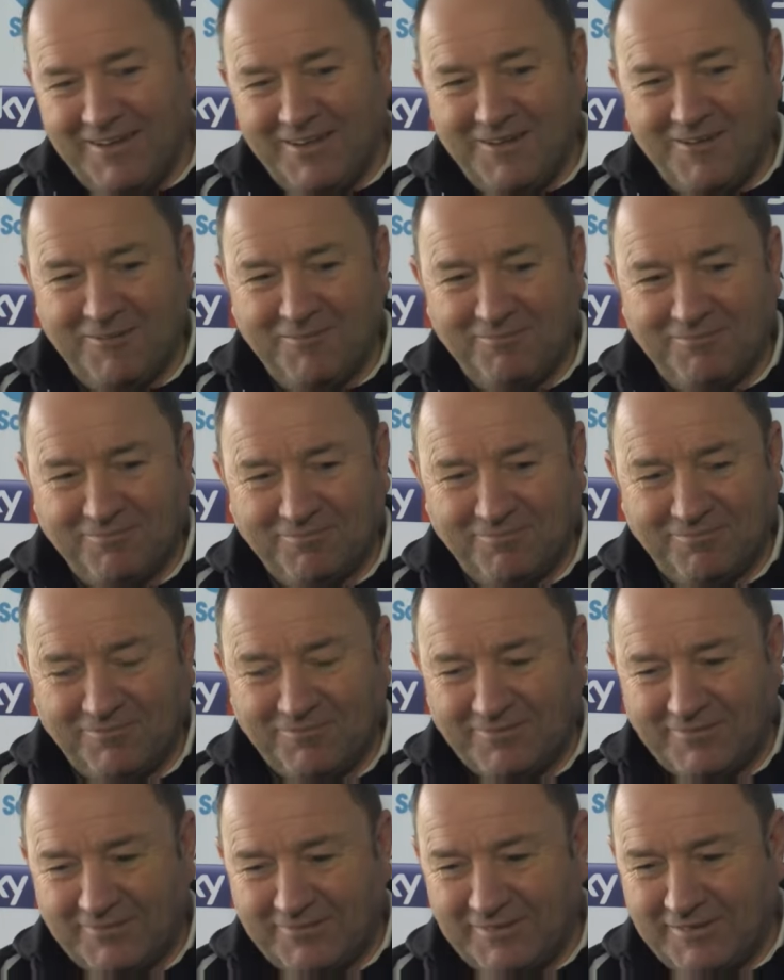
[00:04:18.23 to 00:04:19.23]
Um,
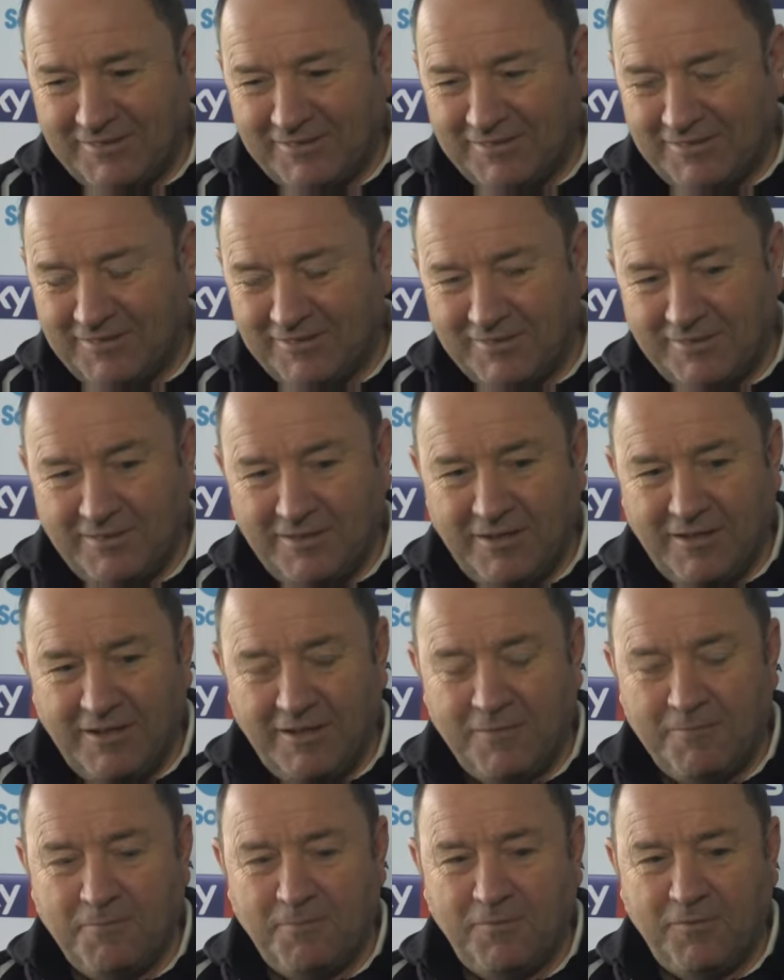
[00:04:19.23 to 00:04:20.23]

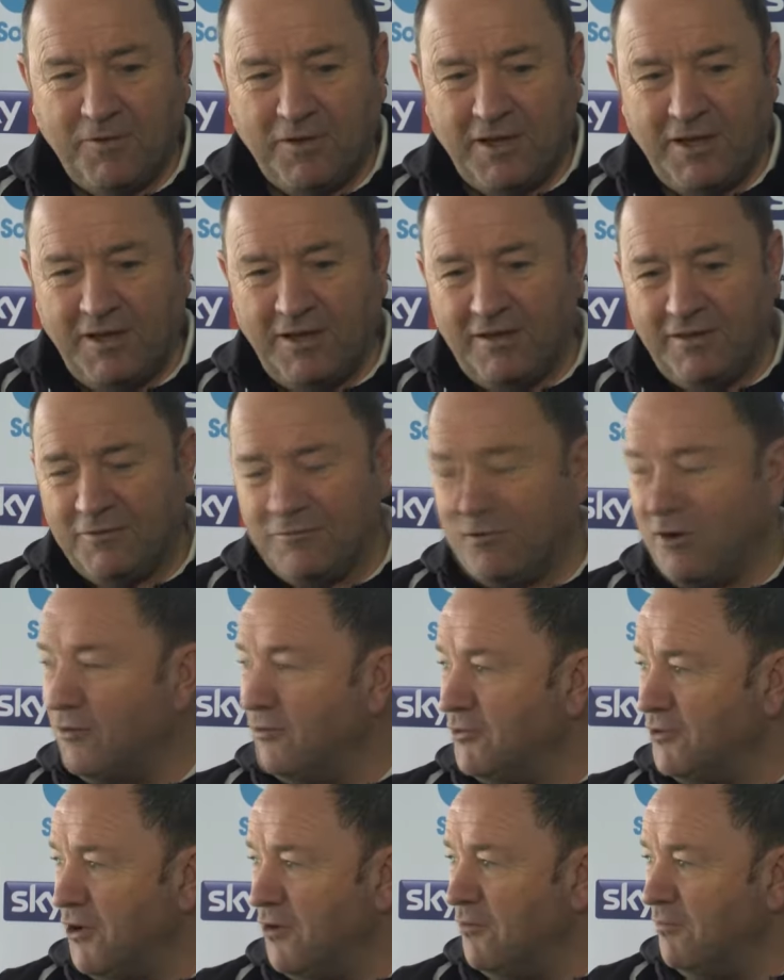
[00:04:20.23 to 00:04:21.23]
um, forget the
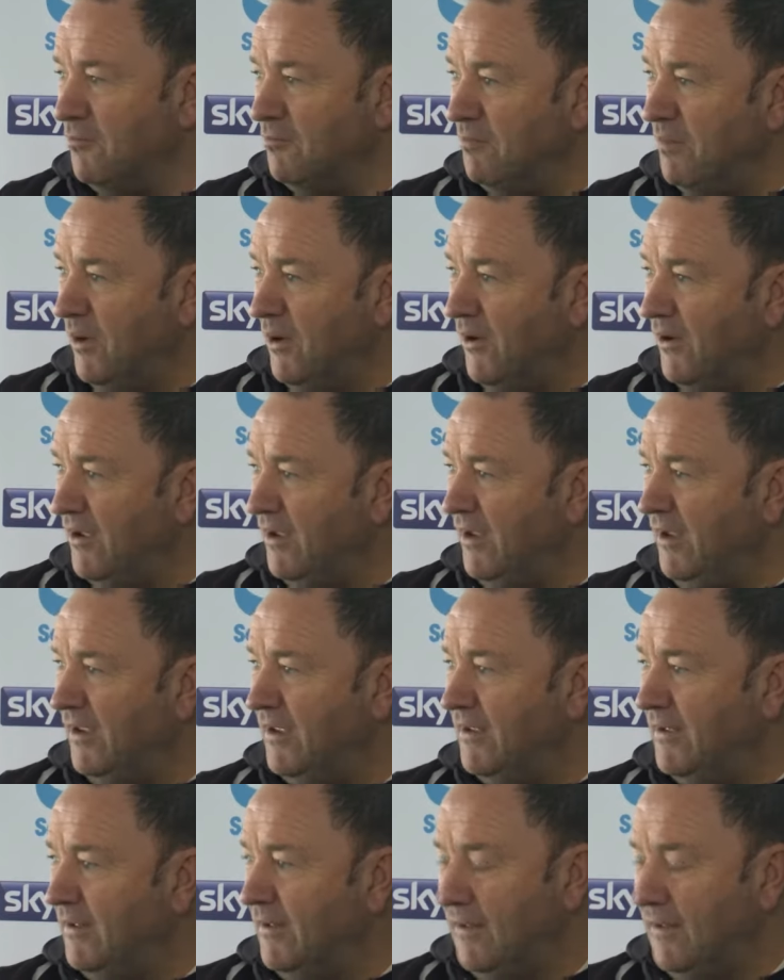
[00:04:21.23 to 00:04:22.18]
roads open party.